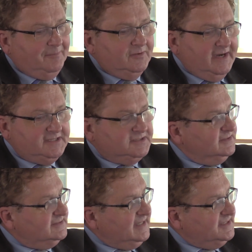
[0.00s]

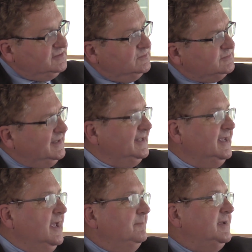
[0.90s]
operationalization was
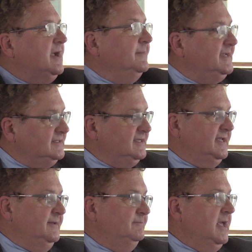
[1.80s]
really becoming a
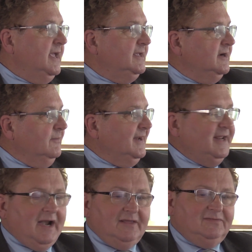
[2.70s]
team. You know what?
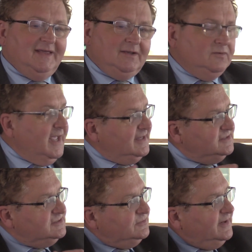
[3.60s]
And I think
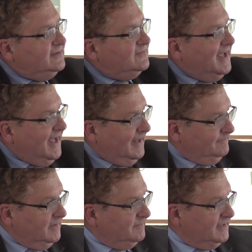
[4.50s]
in doing that
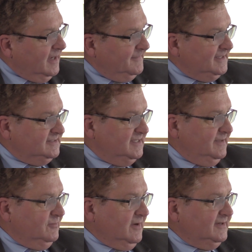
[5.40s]
and becoming a
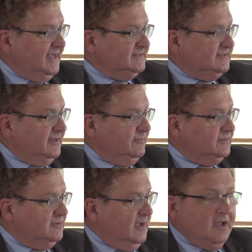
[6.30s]
team around ancillary
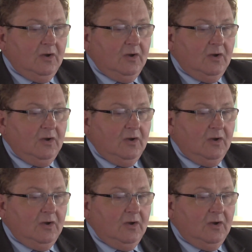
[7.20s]
withdrawal,